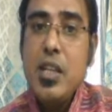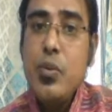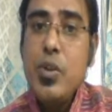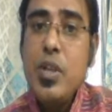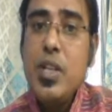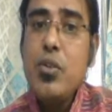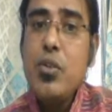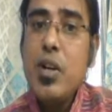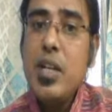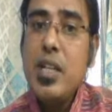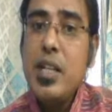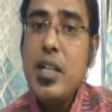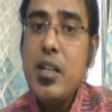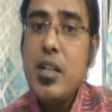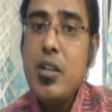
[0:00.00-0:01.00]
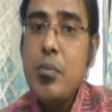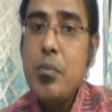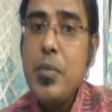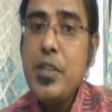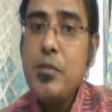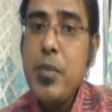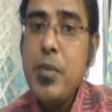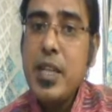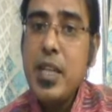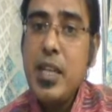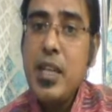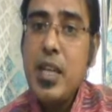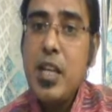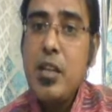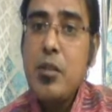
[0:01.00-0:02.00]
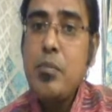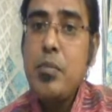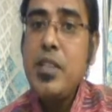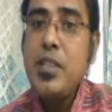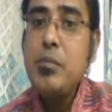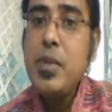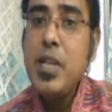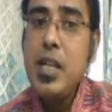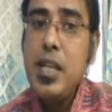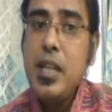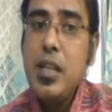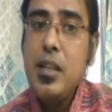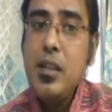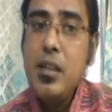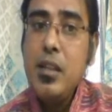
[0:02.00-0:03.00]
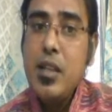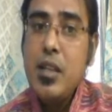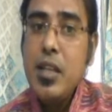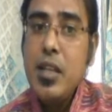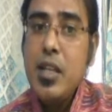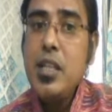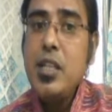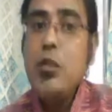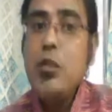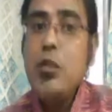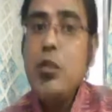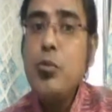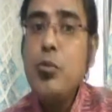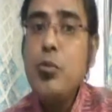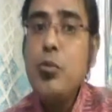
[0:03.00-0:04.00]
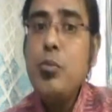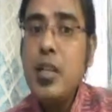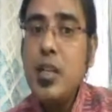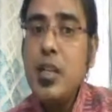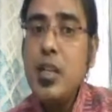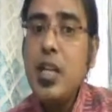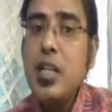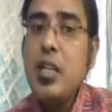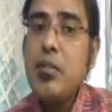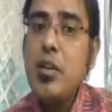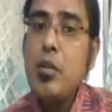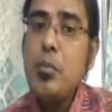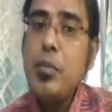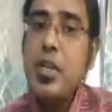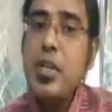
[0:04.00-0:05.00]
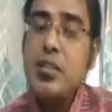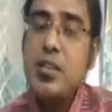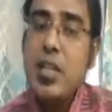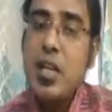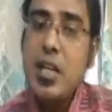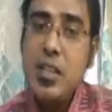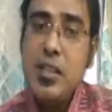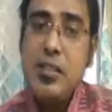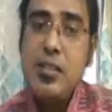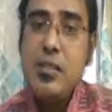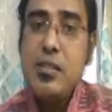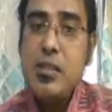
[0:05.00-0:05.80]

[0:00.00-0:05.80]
Unit Coordinator of Peacemaking and Peacebuilding in Humanitarian and Development Studies